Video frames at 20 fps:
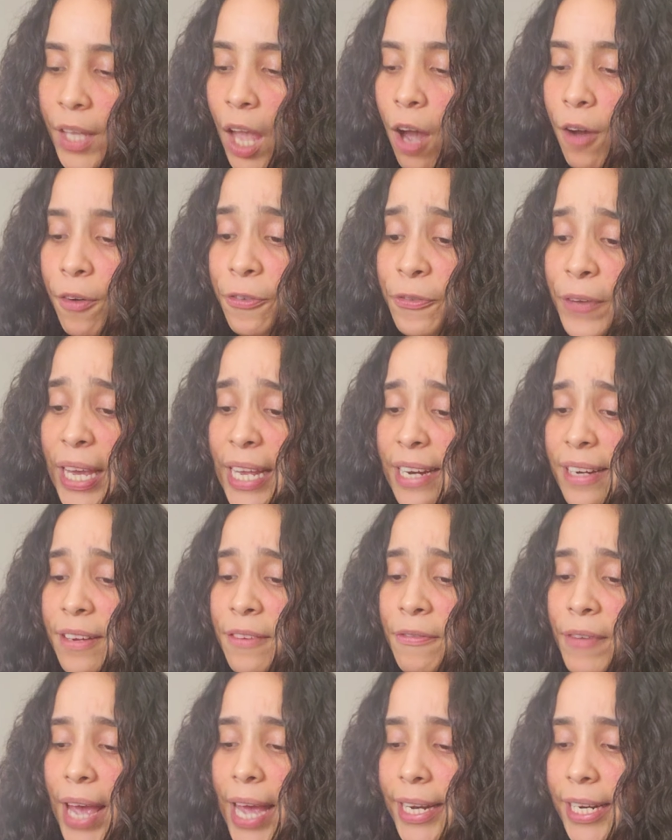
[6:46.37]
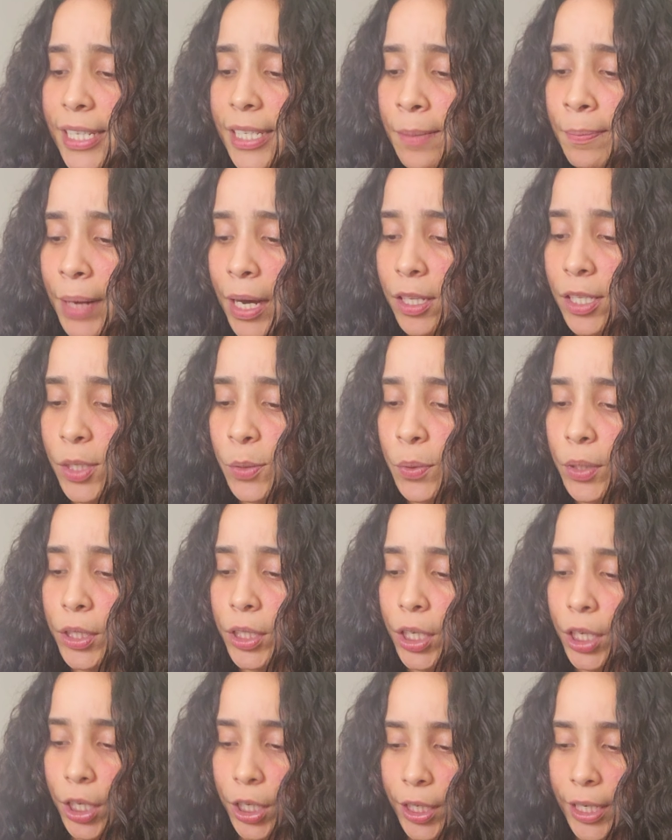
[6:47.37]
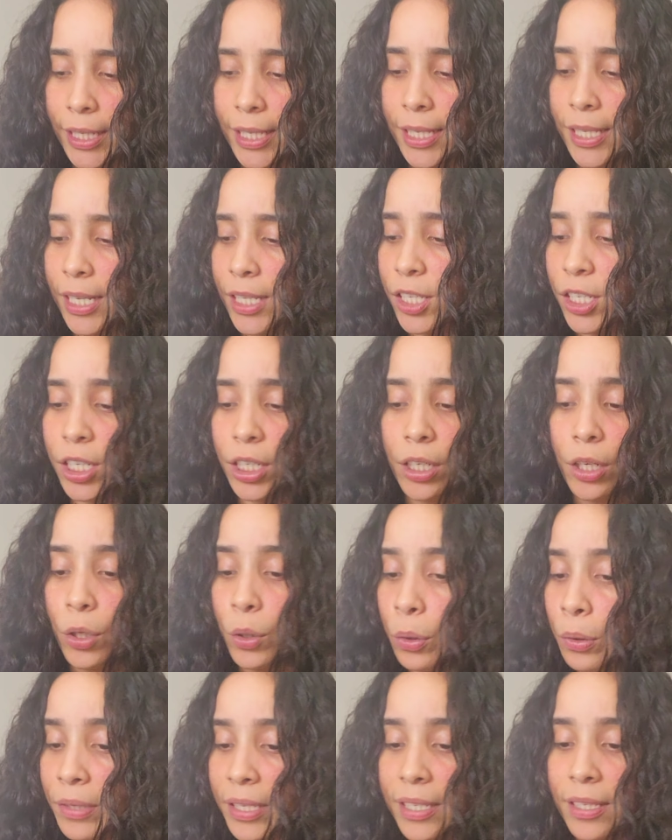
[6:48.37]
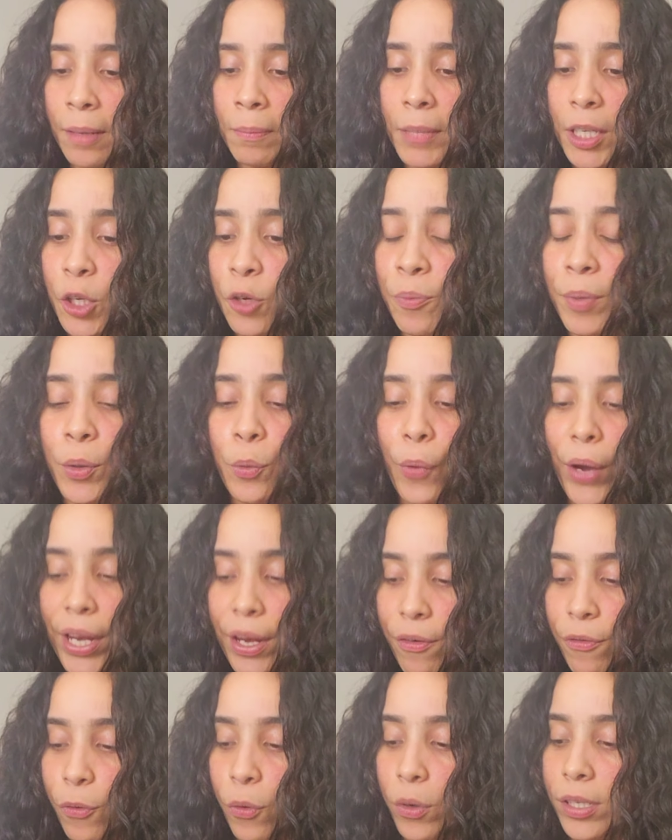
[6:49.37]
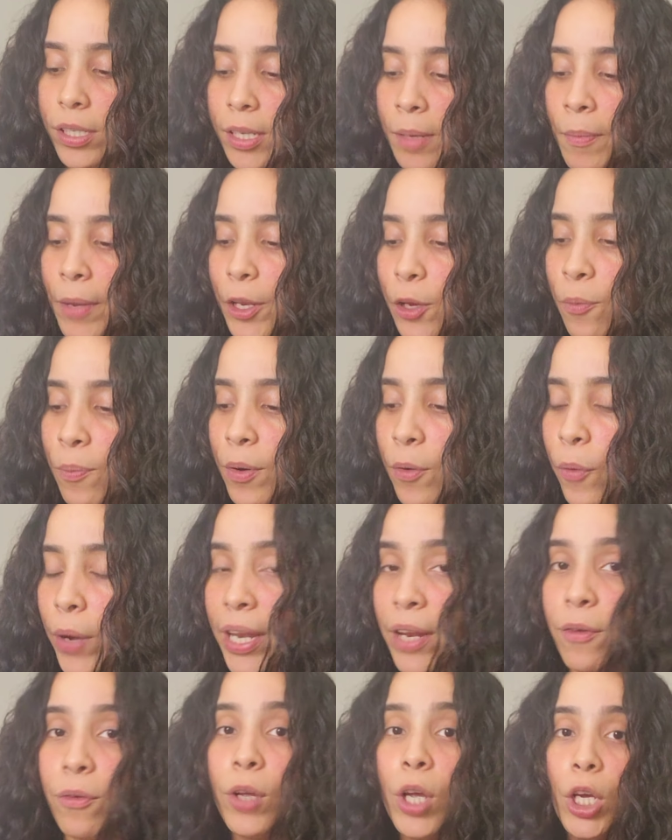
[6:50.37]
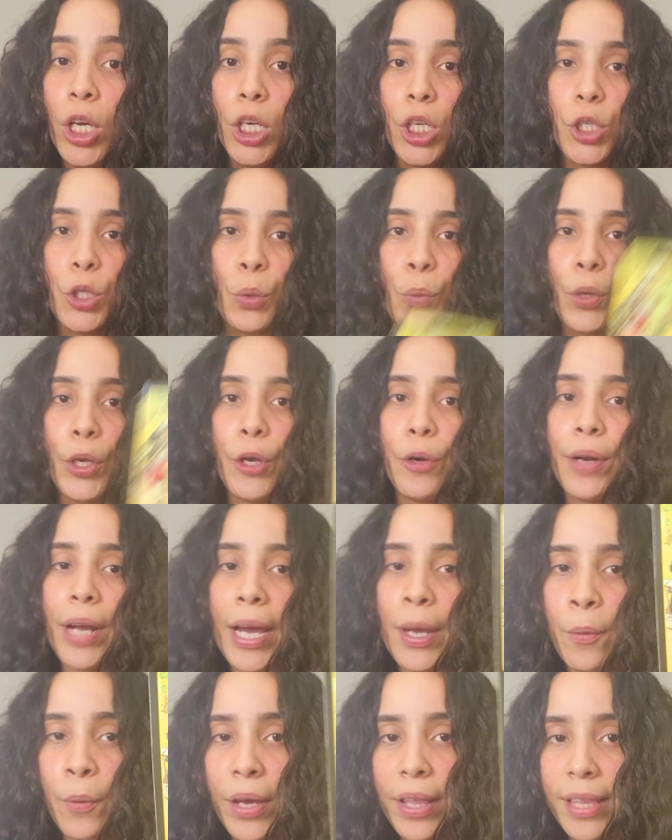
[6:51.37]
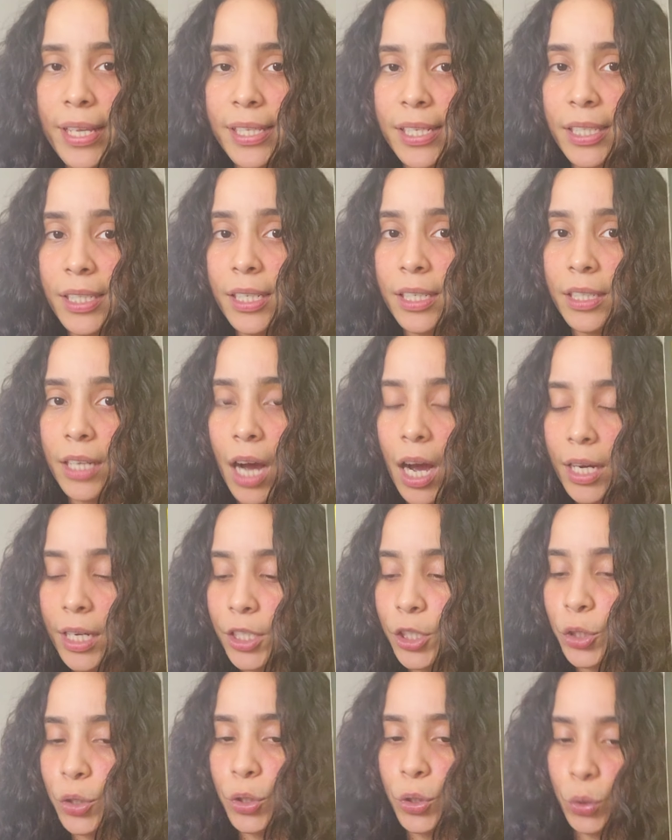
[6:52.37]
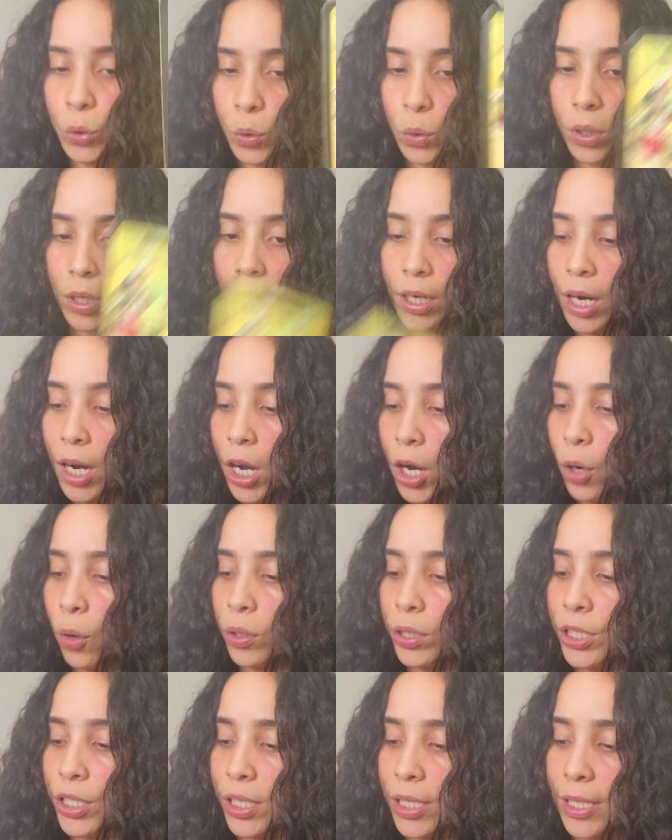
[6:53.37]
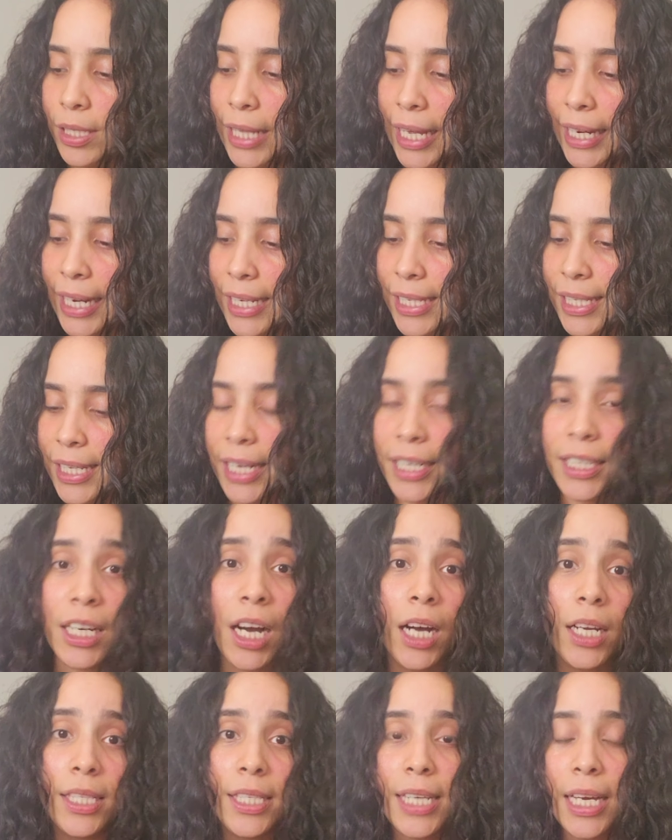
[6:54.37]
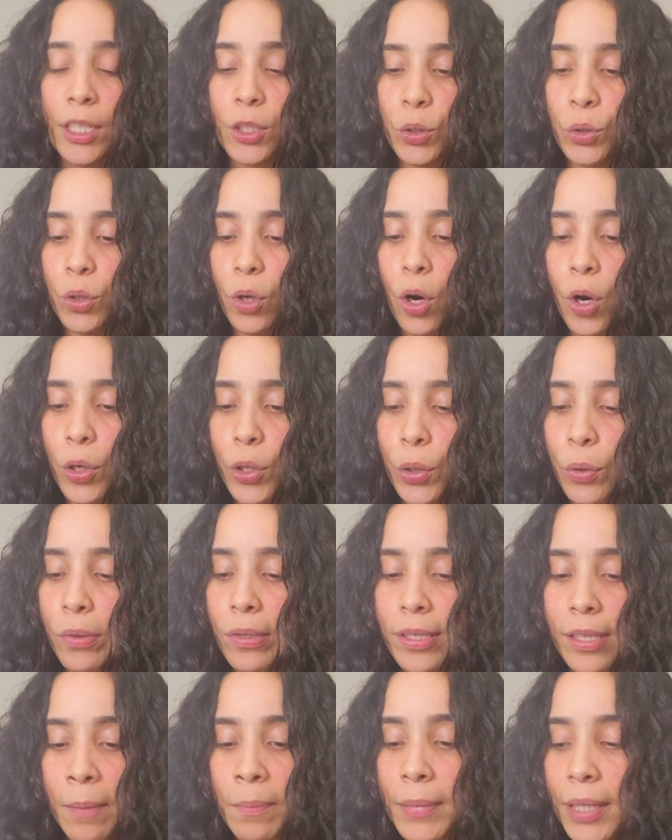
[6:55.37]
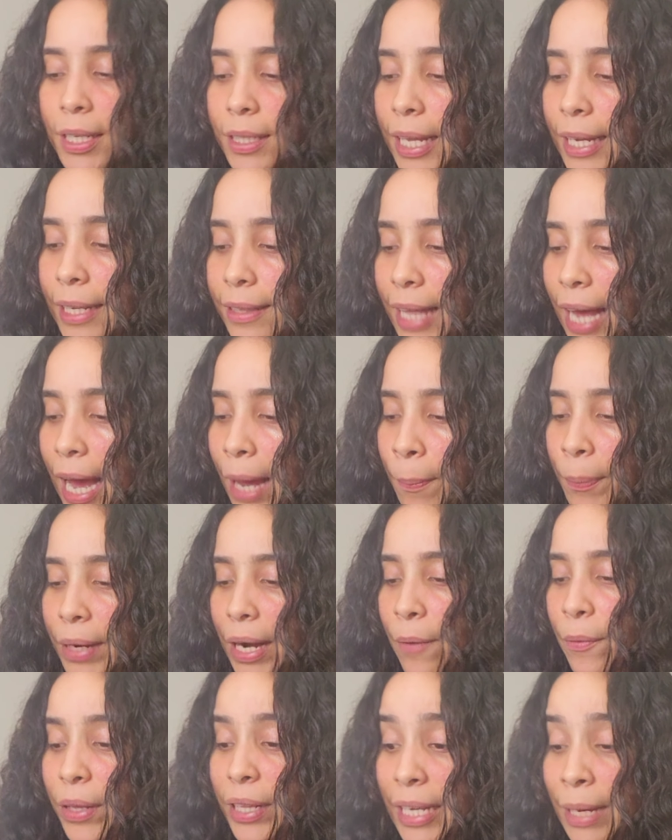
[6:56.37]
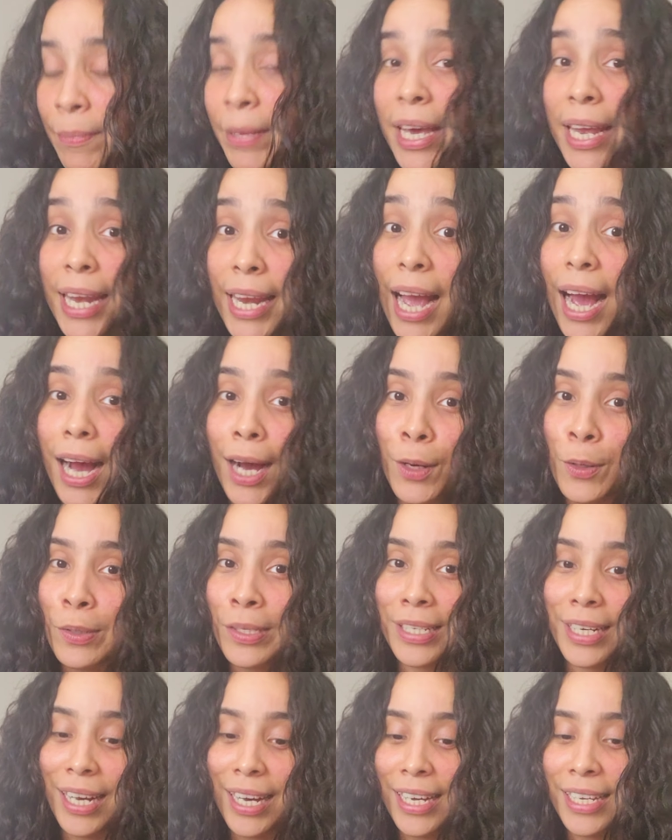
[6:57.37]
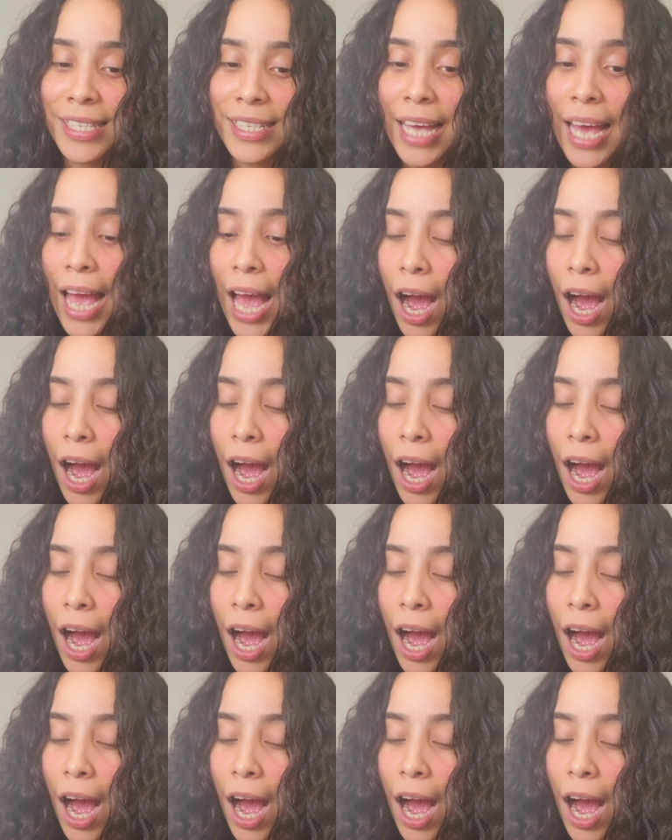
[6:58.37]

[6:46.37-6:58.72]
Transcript: a fated event is about to occur. It's good news. It's something you've been waiting for, someone you've been waiting to reunite with. It's going to knock at your door or just, like I said, contact you, call you, something like that. But I really am getting house, guys.